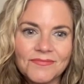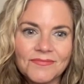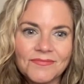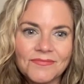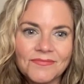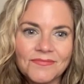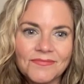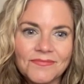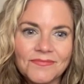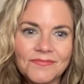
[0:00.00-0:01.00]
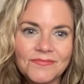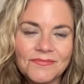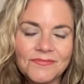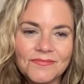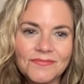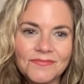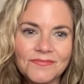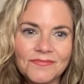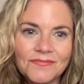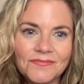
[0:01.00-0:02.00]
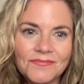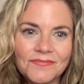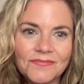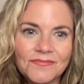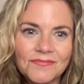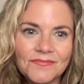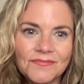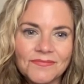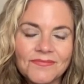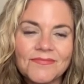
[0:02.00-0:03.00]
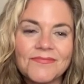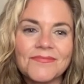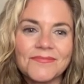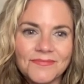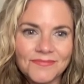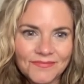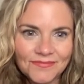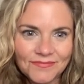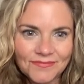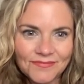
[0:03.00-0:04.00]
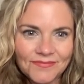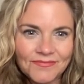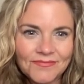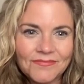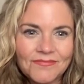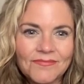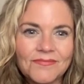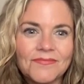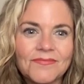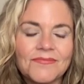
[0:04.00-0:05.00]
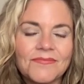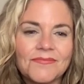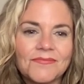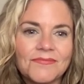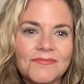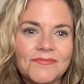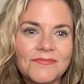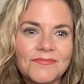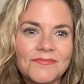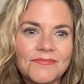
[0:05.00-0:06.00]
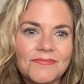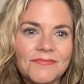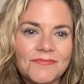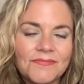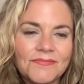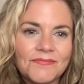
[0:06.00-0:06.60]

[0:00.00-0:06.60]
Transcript: (not speaking)